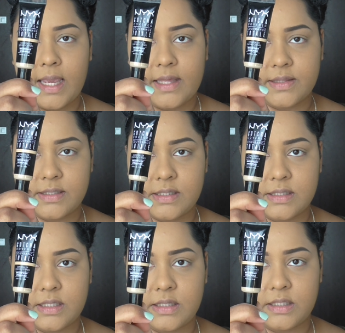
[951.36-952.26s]
and this
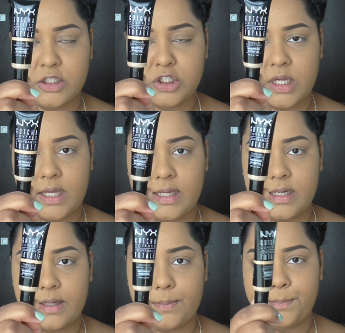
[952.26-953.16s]
is in the
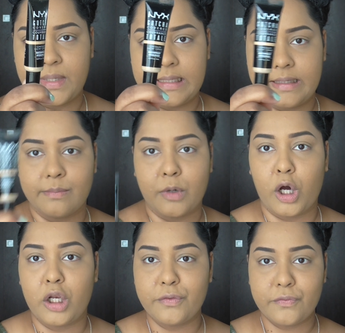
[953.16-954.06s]
shade Medium
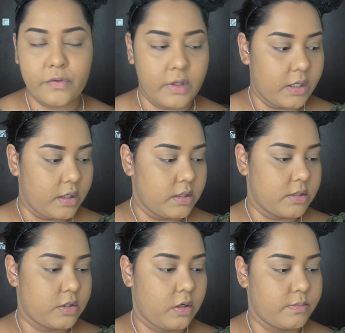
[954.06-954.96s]
Olive.
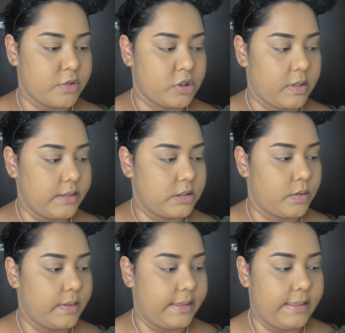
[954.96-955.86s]
So I'm just going
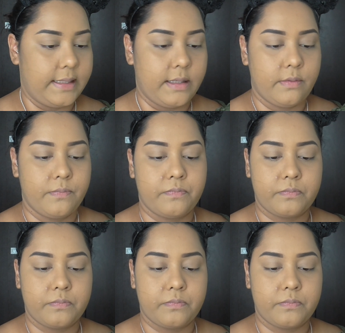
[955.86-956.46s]
to quickly